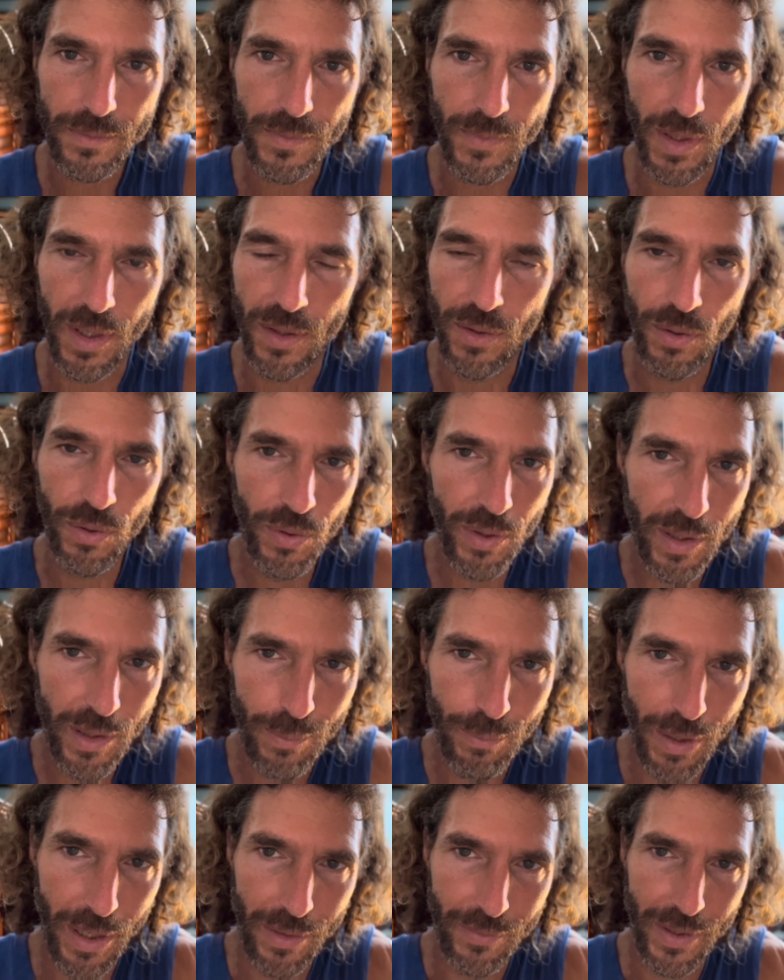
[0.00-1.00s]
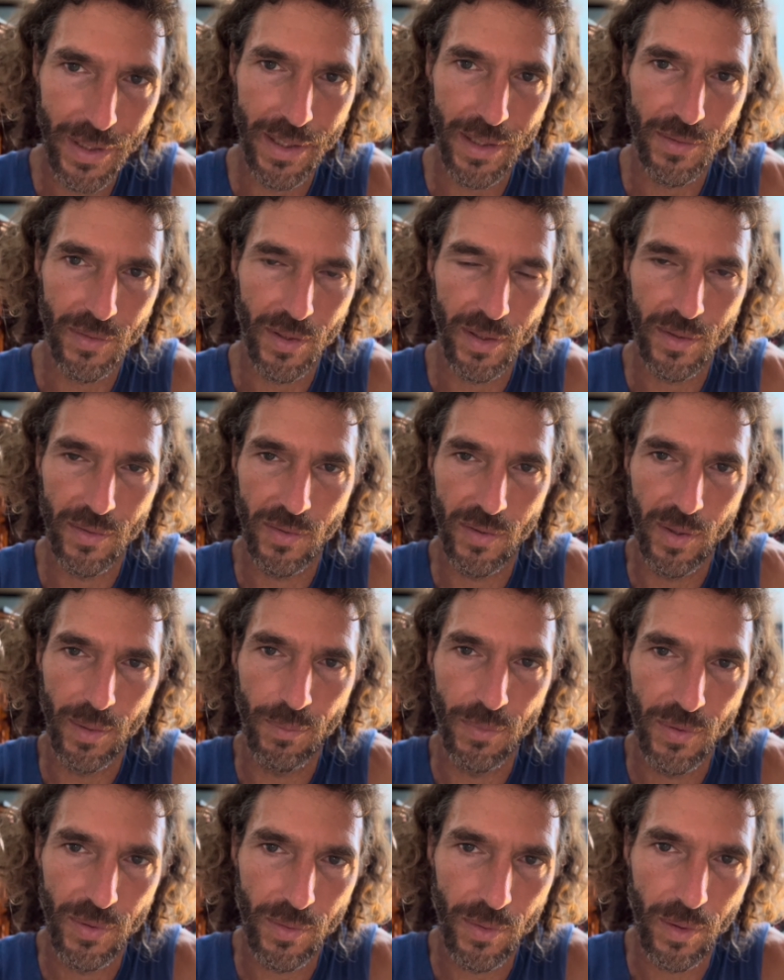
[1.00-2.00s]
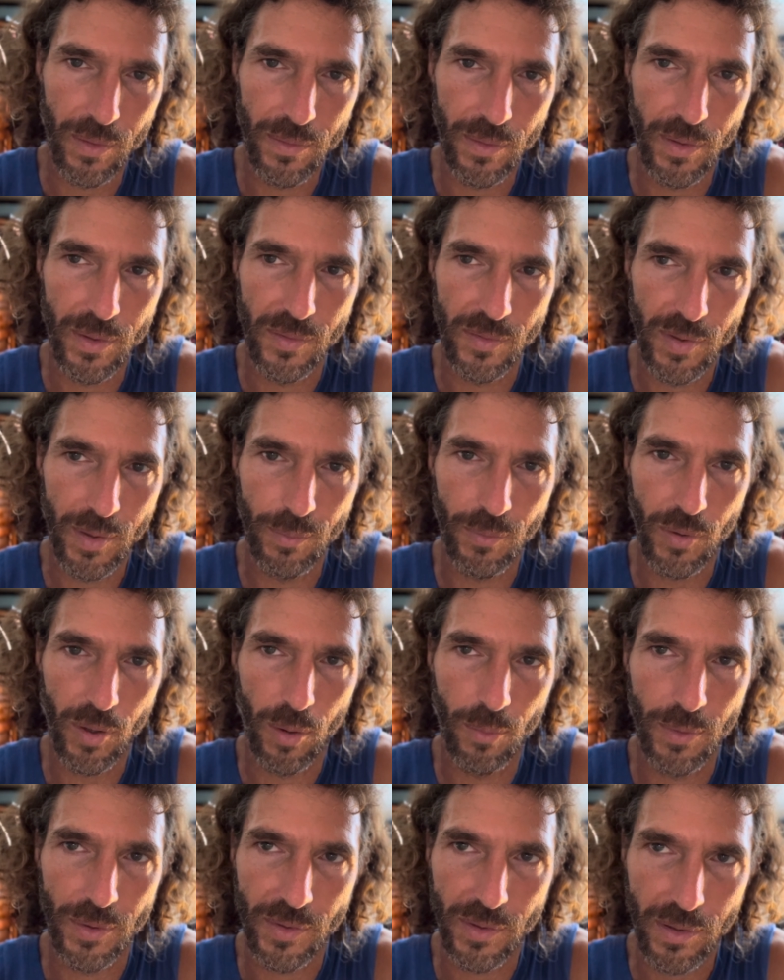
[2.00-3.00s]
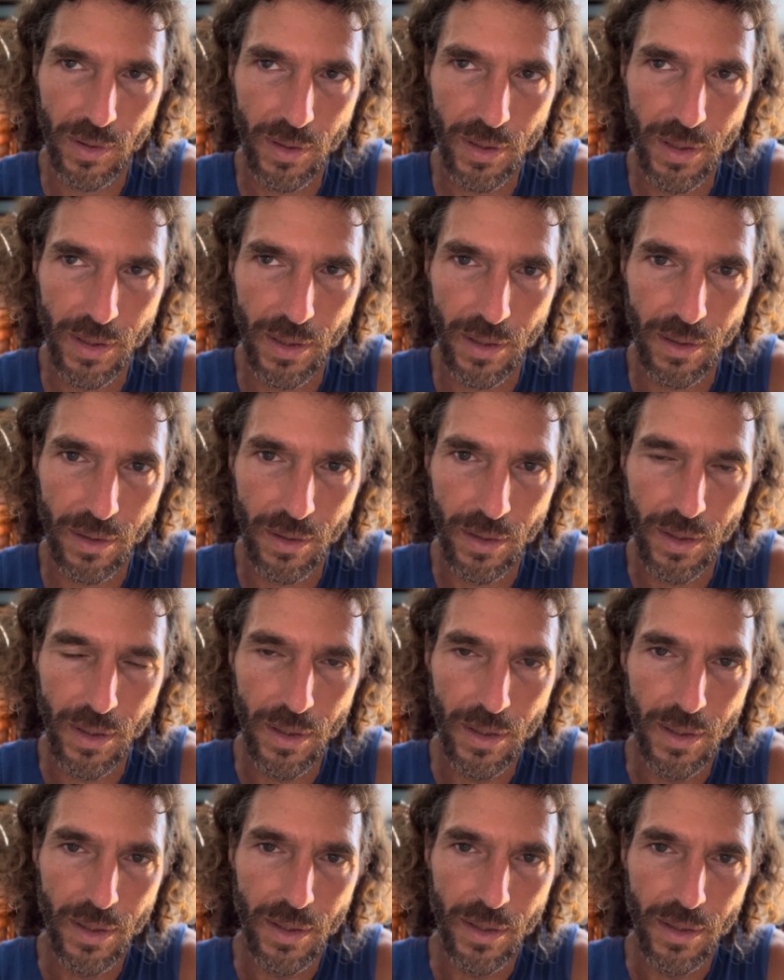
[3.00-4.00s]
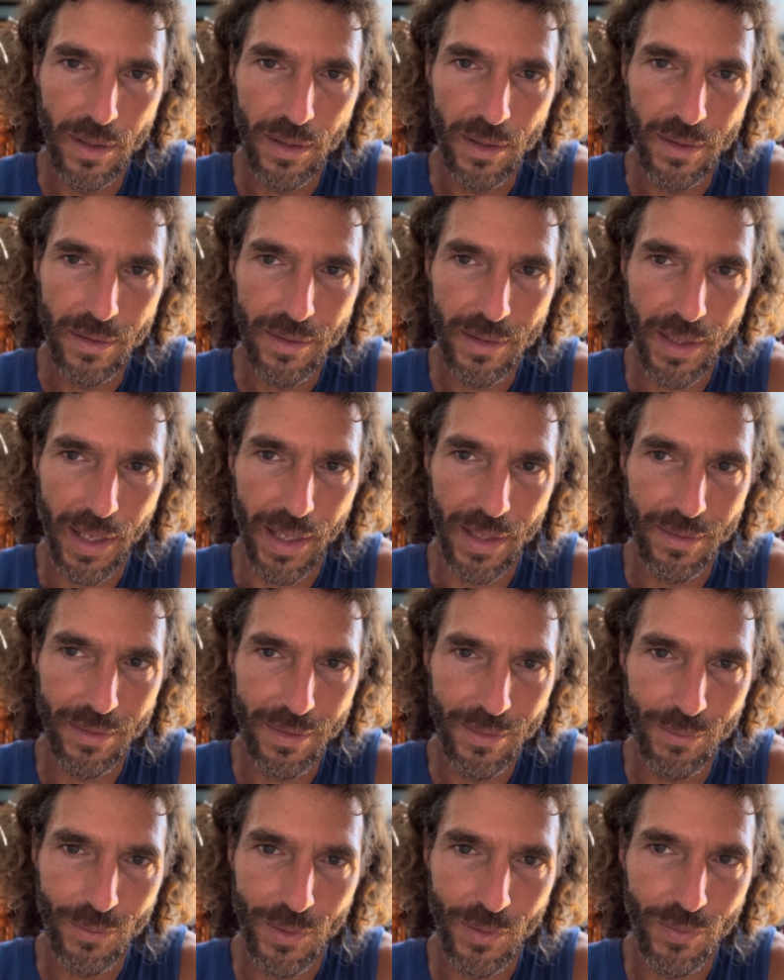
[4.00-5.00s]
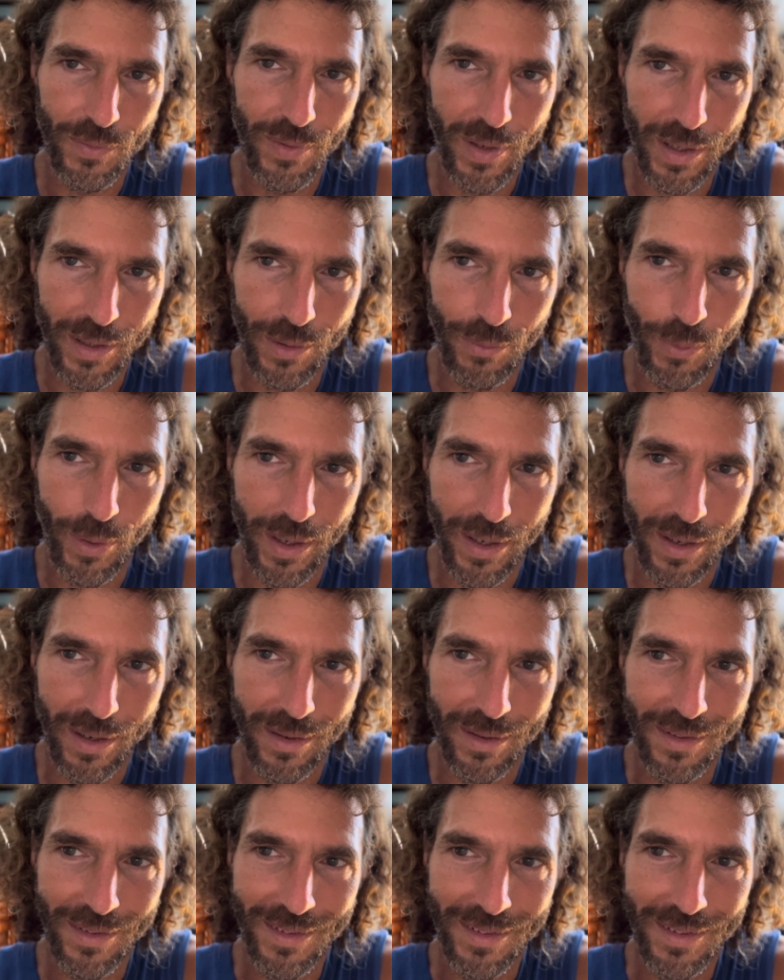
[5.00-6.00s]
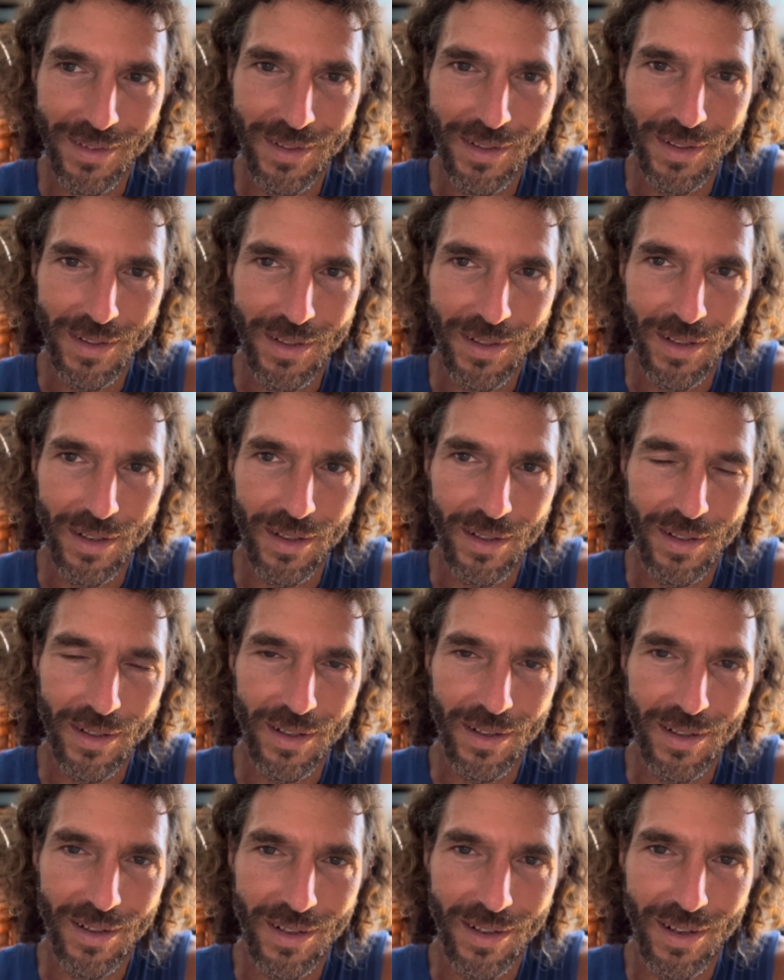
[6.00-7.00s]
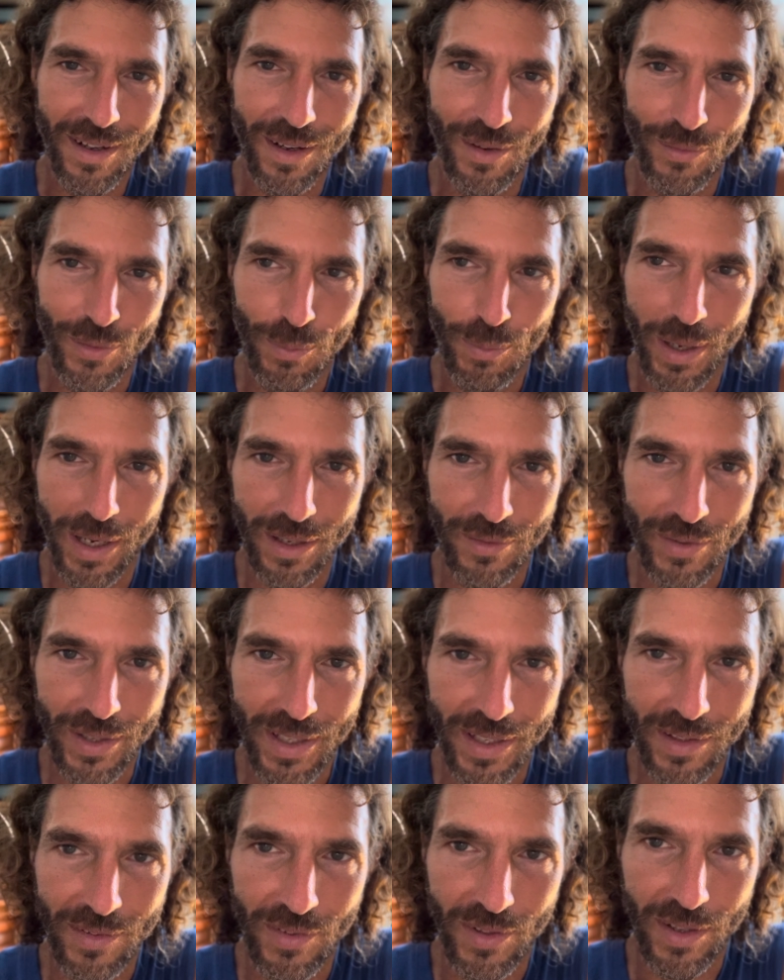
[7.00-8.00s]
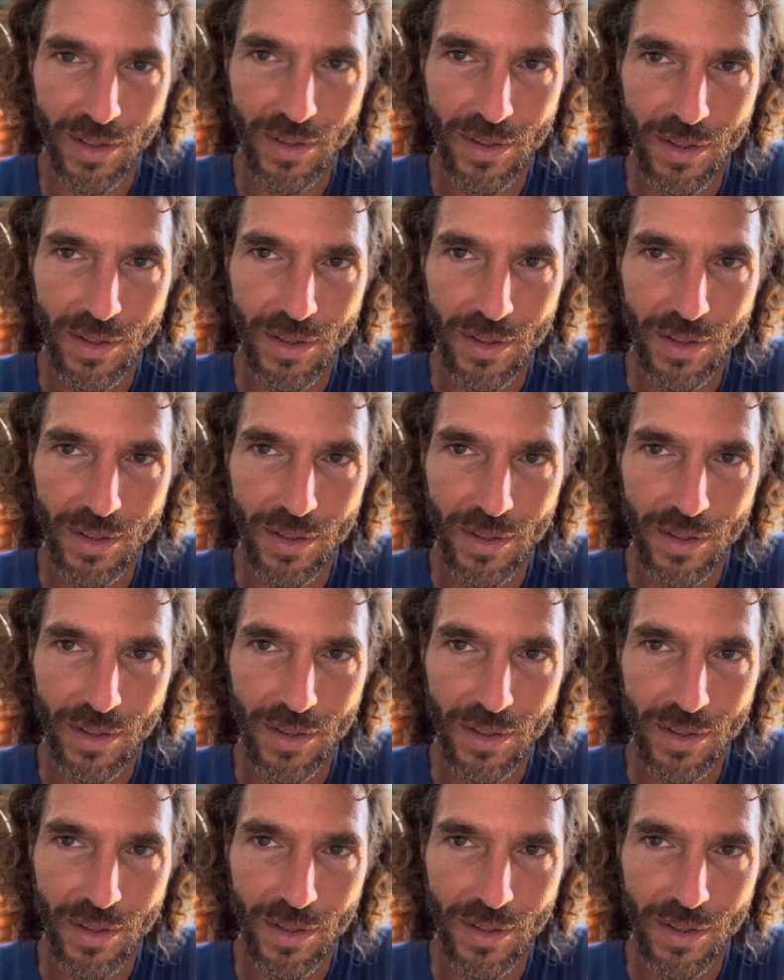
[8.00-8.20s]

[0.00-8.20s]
including the Bhagavad Gita. It seems almost clear that was very aware of the Bhagavad Gita.